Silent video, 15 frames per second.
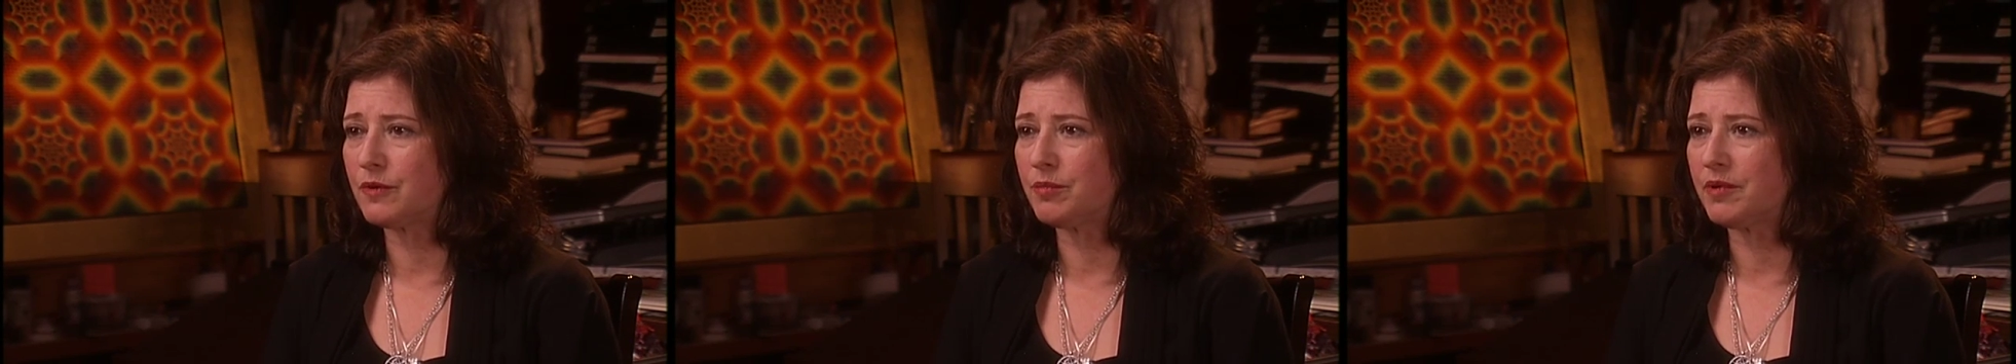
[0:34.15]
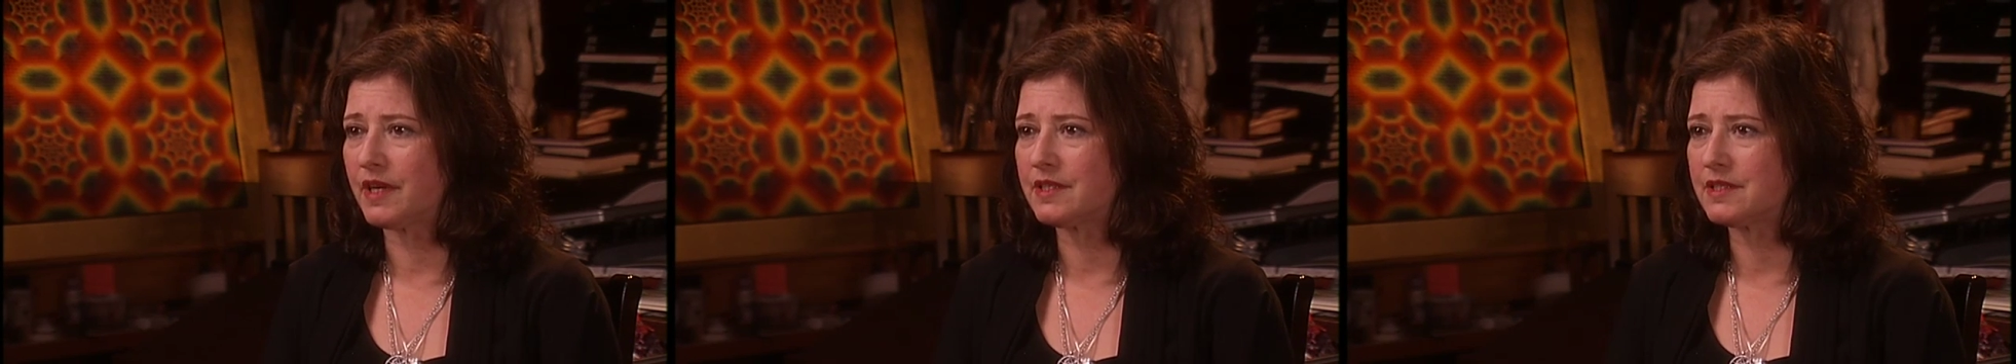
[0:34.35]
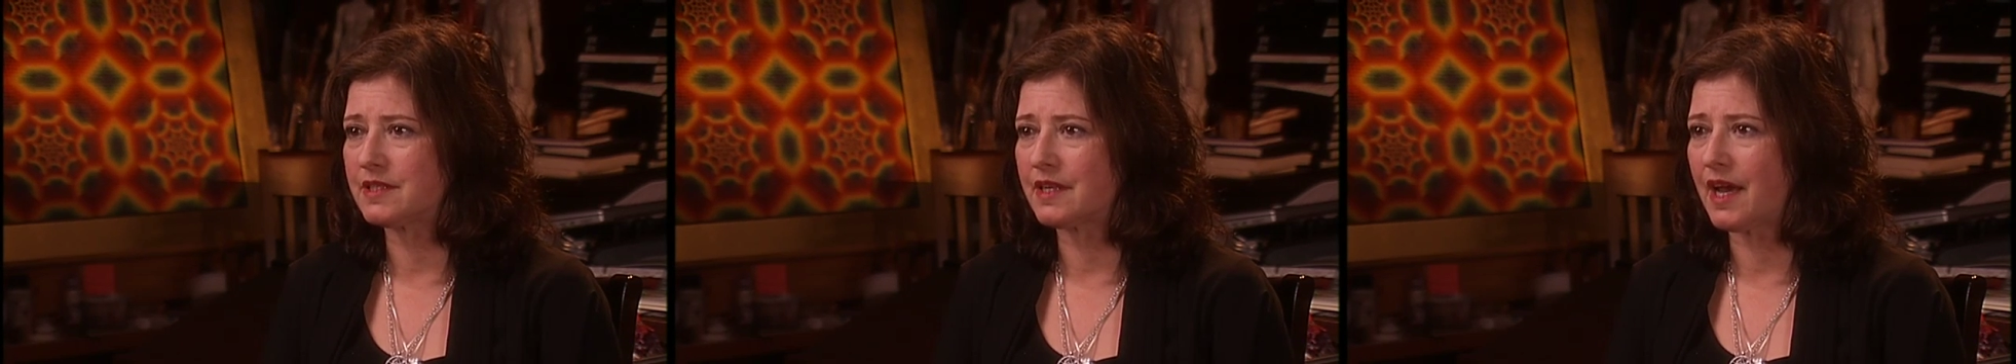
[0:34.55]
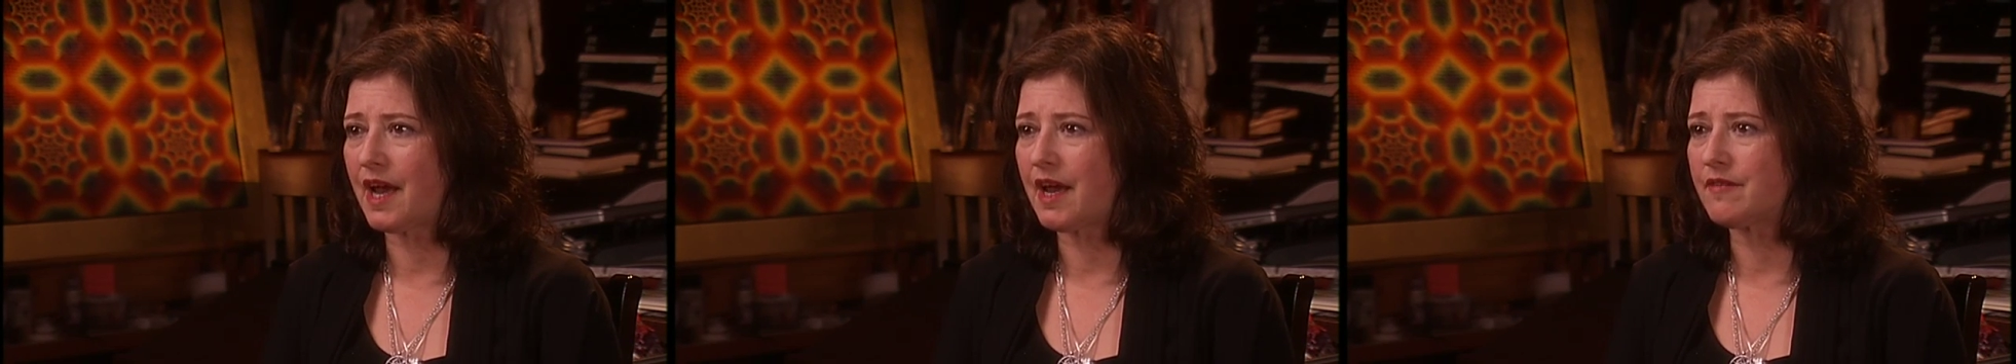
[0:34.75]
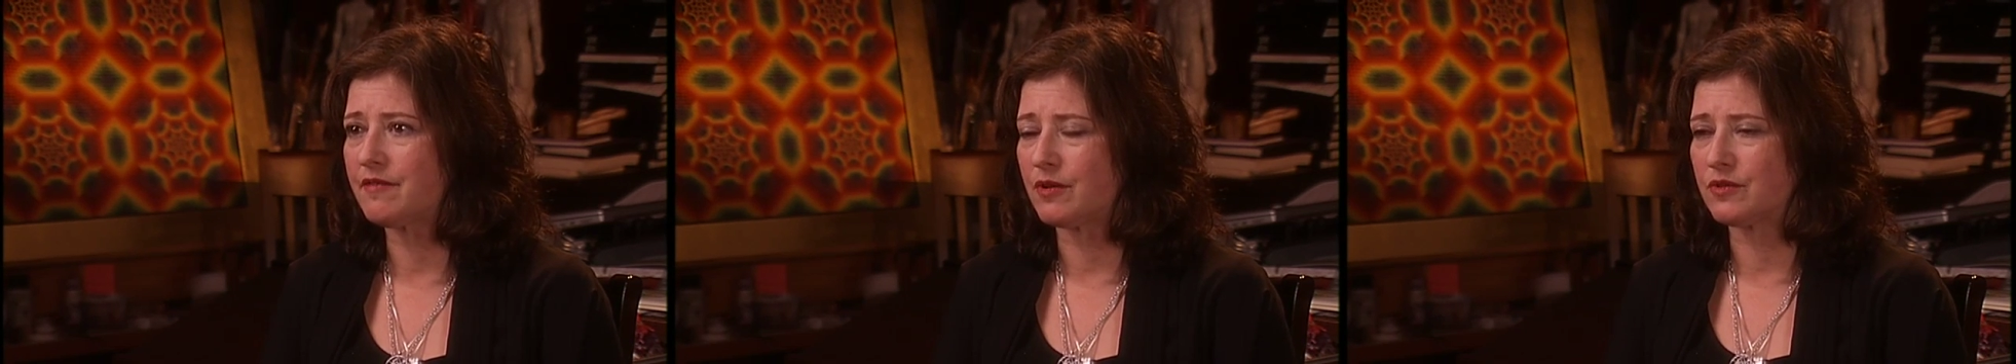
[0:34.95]
place to
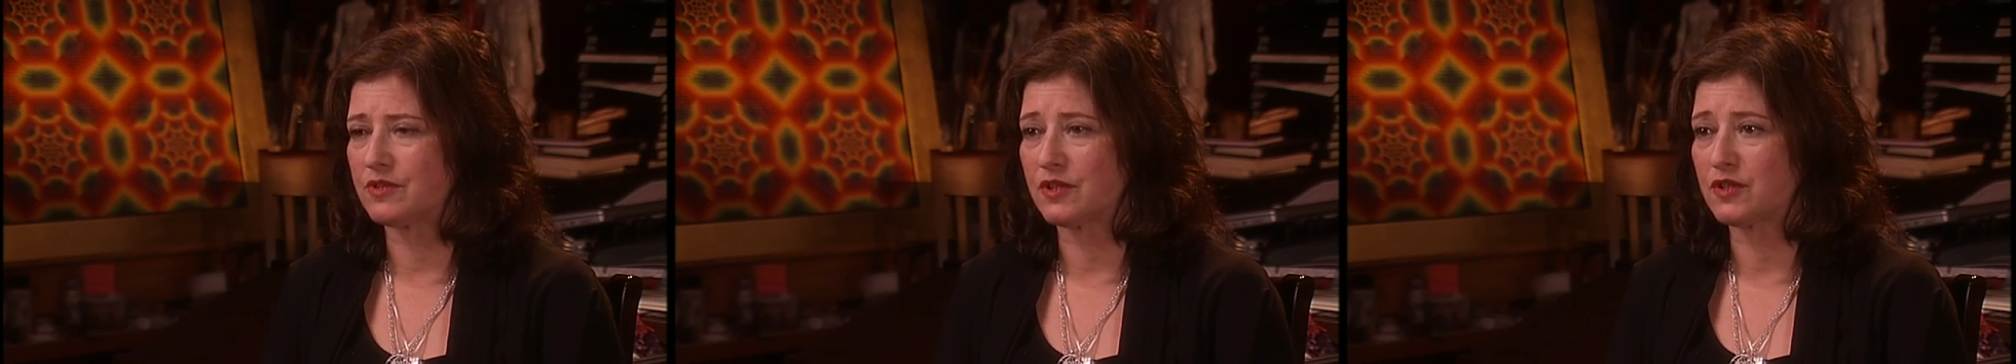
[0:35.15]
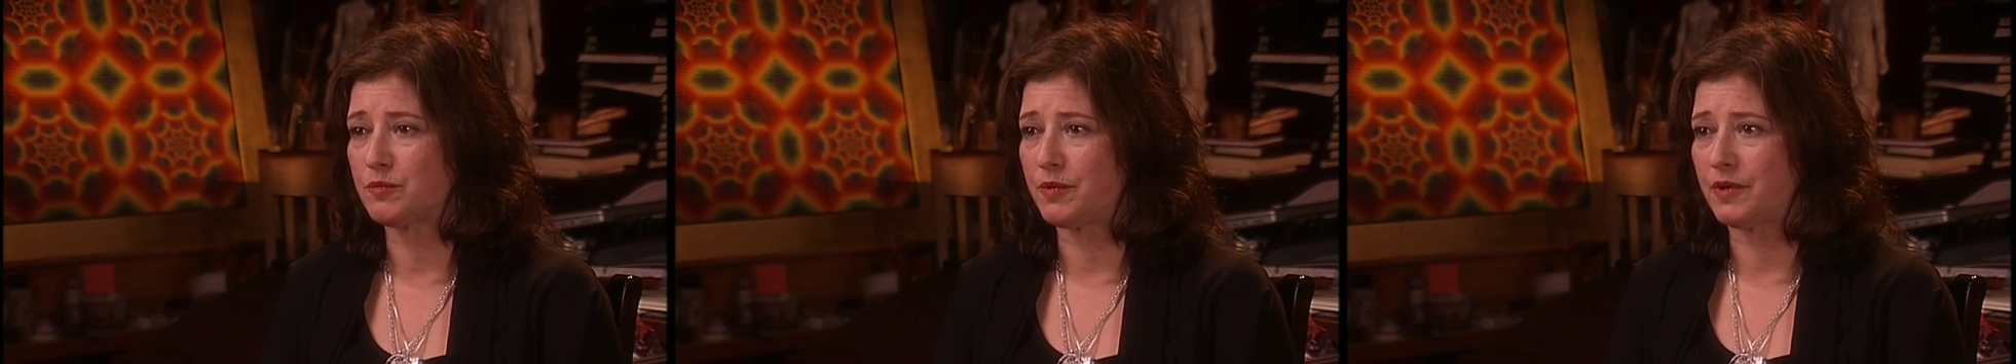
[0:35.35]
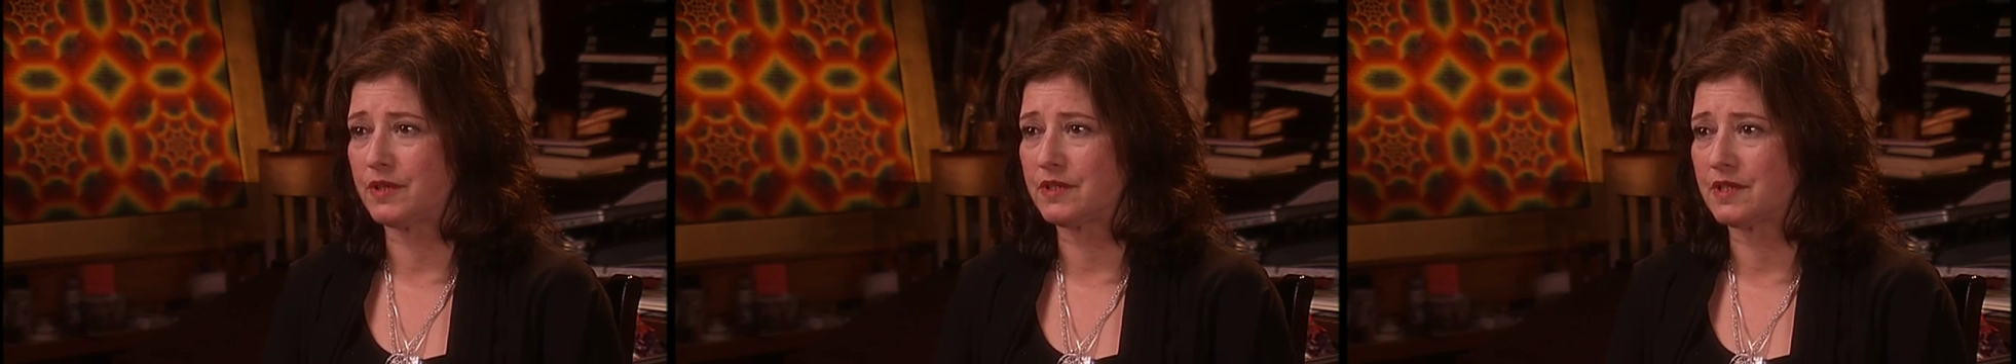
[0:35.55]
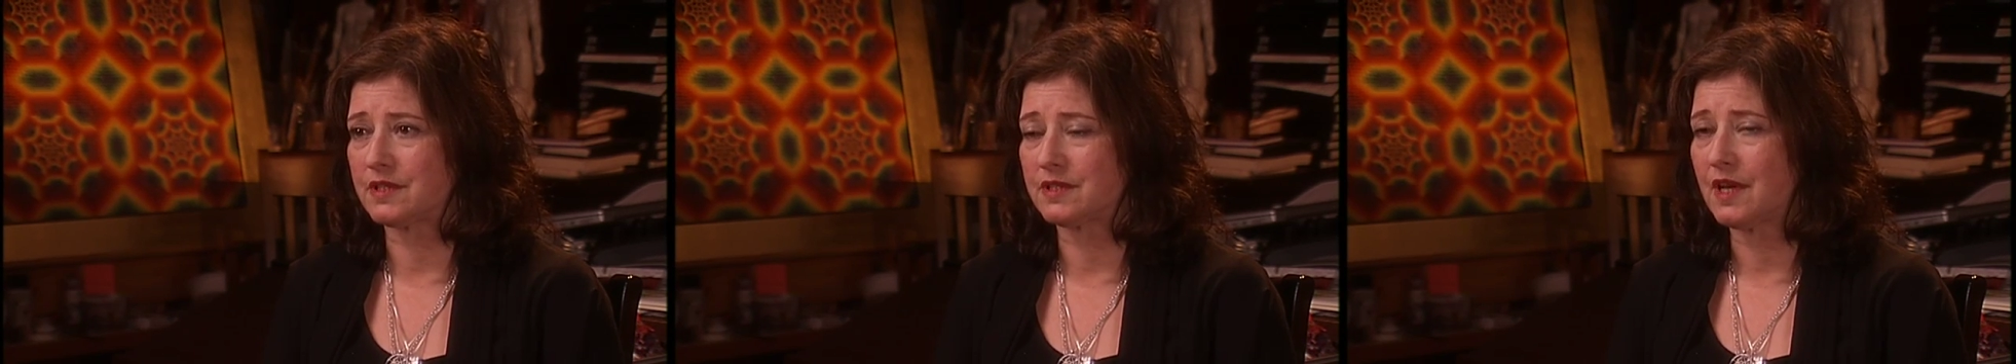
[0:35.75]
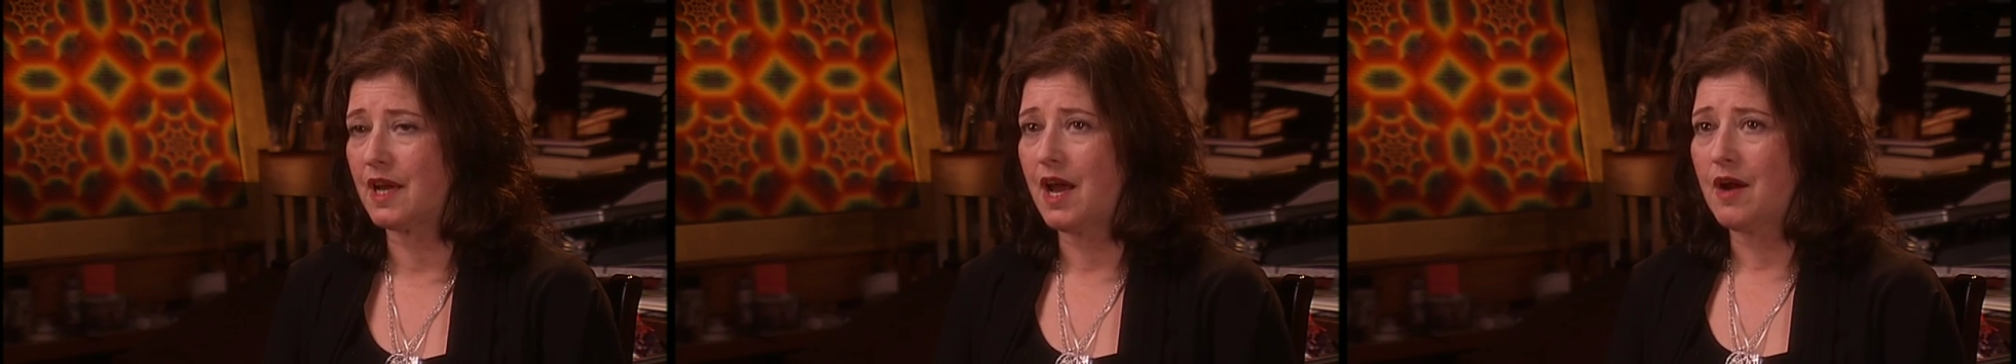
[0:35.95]
have those experiences.